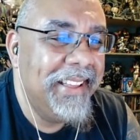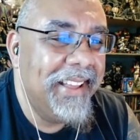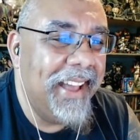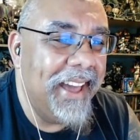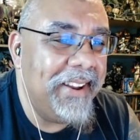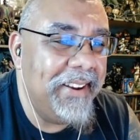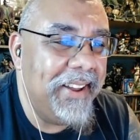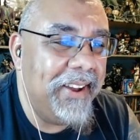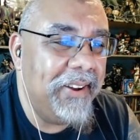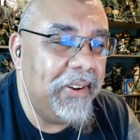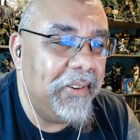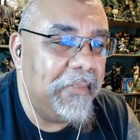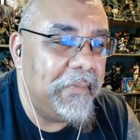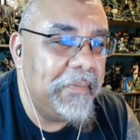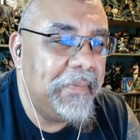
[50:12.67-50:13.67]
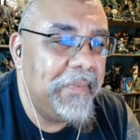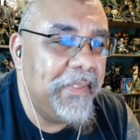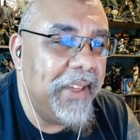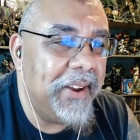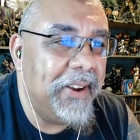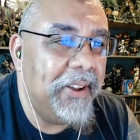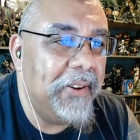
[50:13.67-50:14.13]
don't know.
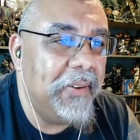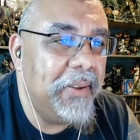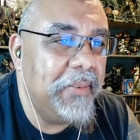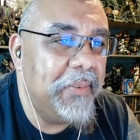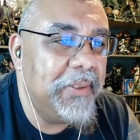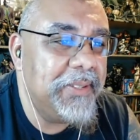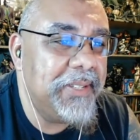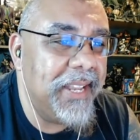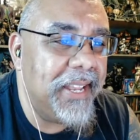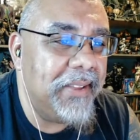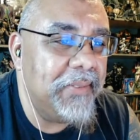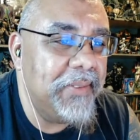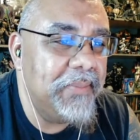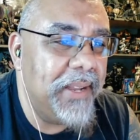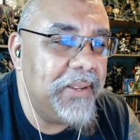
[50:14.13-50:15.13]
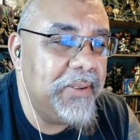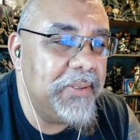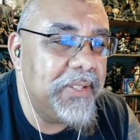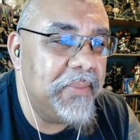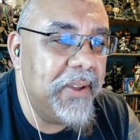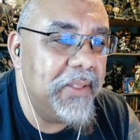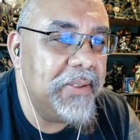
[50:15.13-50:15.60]
I don't know. We, we'll see. We might do
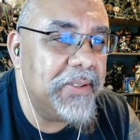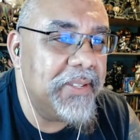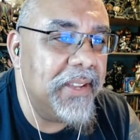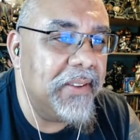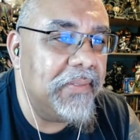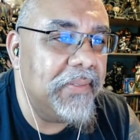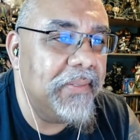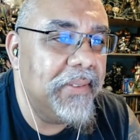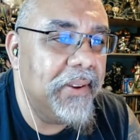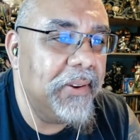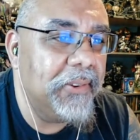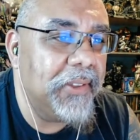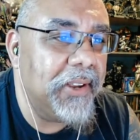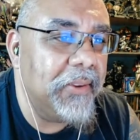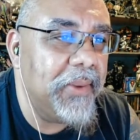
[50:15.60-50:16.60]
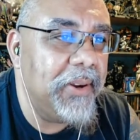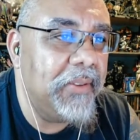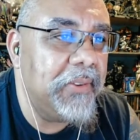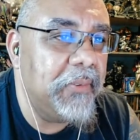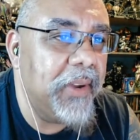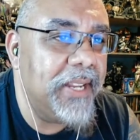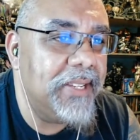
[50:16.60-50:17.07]
some other stuff earlier. We don't have
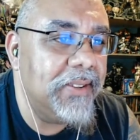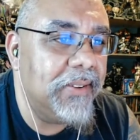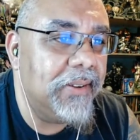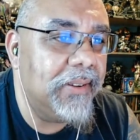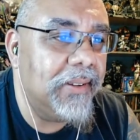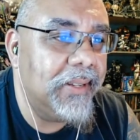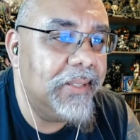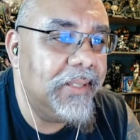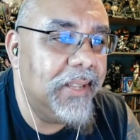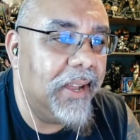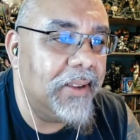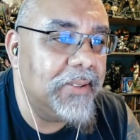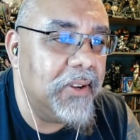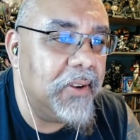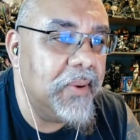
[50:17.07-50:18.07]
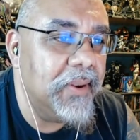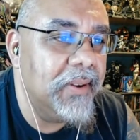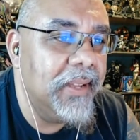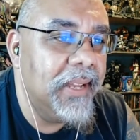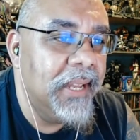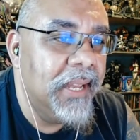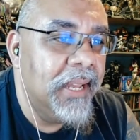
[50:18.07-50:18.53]
to wait till
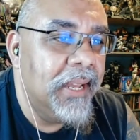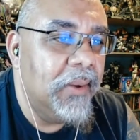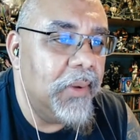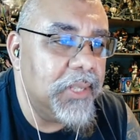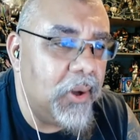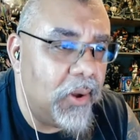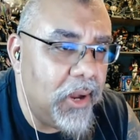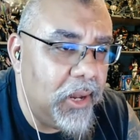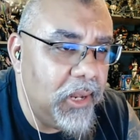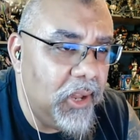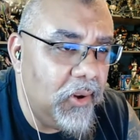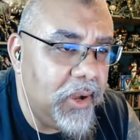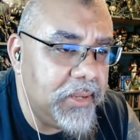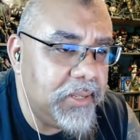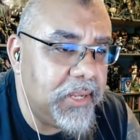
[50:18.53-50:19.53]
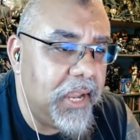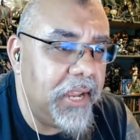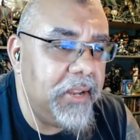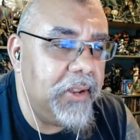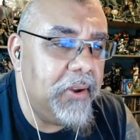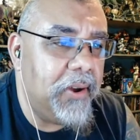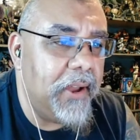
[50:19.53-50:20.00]
October. What's going on, Lewis? How
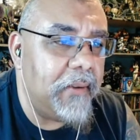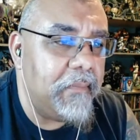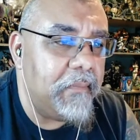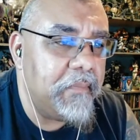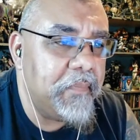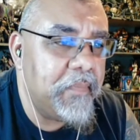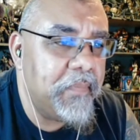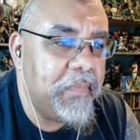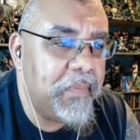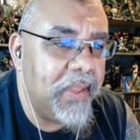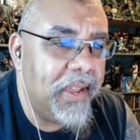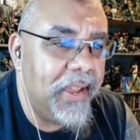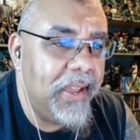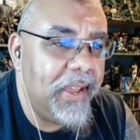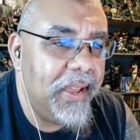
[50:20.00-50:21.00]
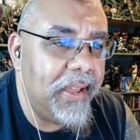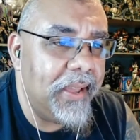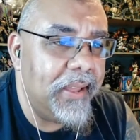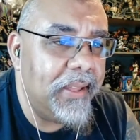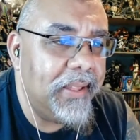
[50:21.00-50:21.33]
you doing? Yeah,